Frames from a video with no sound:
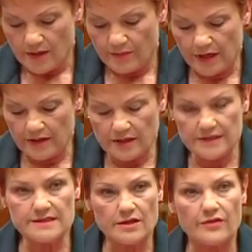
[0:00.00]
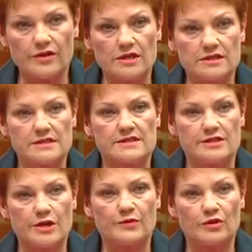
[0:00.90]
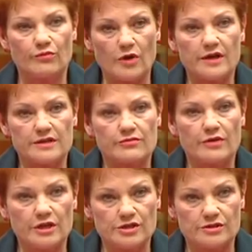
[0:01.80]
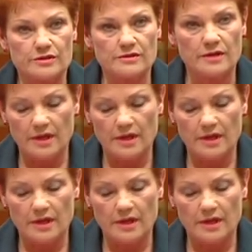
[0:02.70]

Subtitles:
but at least I think it's a step in the right direction,